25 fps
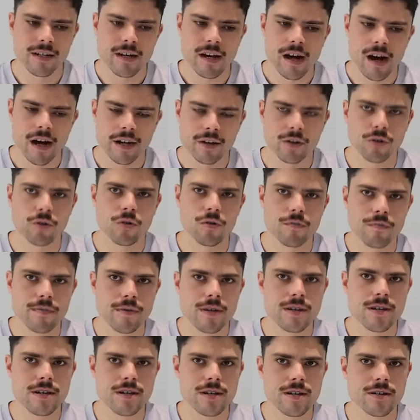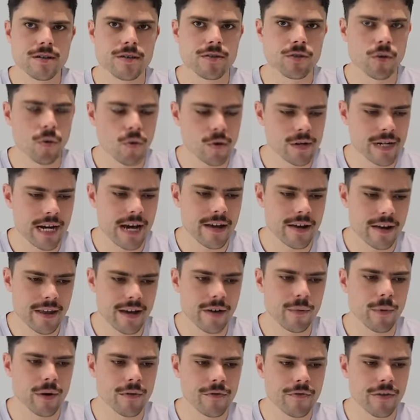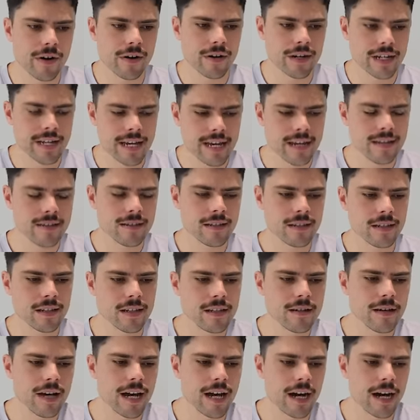I could be talked out of that one very easily,